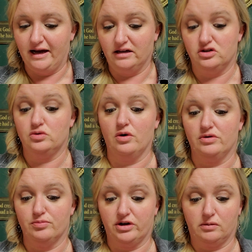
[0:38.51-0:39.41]
I do
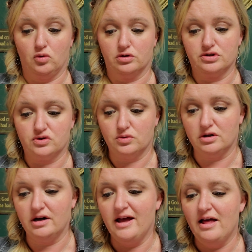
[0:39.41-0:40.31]
own a brick and mortar
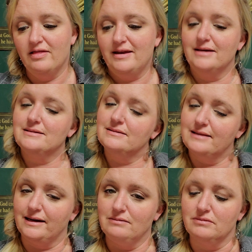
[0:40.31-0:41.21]
store that has
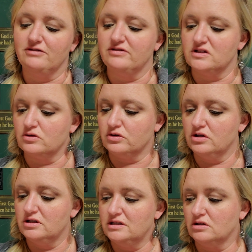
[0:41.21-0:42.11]
light metaphysical goods,